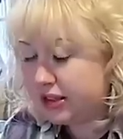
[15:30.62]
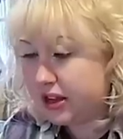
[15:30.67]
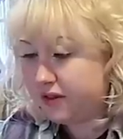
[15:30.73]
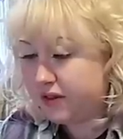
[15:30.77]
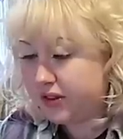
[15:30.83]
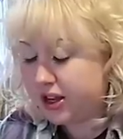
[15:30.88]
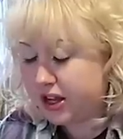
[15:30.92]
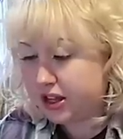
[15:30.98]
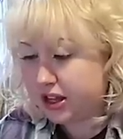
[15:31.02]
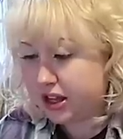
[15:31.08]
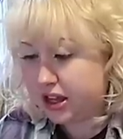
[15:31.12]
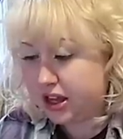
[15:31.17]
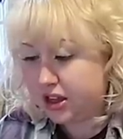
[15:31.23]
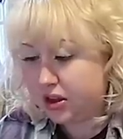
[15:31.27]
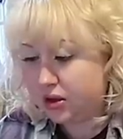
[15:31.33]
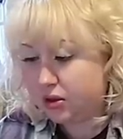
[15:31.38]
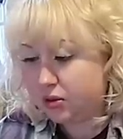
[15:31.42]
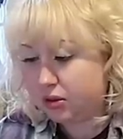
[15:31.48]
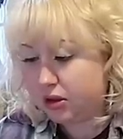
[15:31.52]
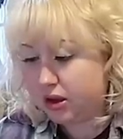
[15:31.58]
definitely
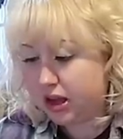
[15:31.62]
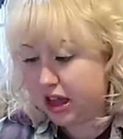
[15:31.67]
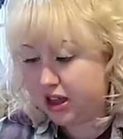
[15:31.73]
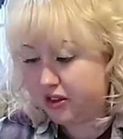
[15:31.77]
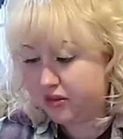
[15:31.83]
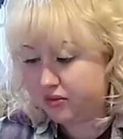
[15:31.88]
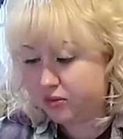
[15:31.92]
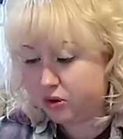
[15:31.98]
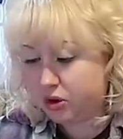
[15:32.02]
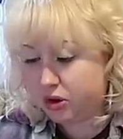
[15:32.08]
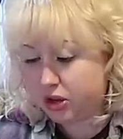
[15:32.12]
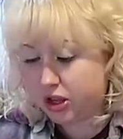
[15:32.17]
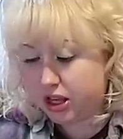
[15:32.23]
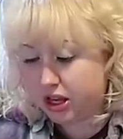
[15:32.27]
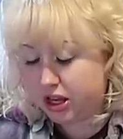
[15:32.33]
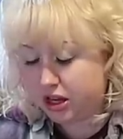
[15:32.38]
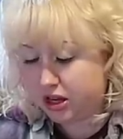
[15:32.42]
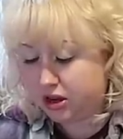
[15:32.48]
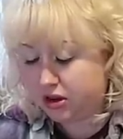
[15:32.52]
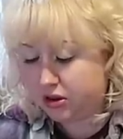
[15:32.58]
we'll have more
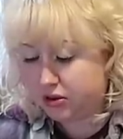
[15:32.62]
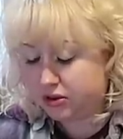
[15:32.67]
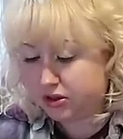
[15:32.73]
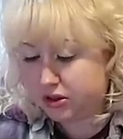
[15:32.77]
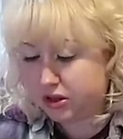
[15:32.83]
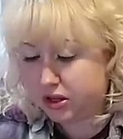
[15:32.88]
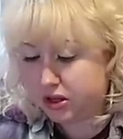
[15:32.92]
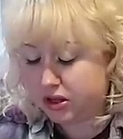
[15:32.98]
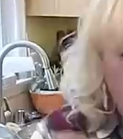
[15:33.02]
kiddos.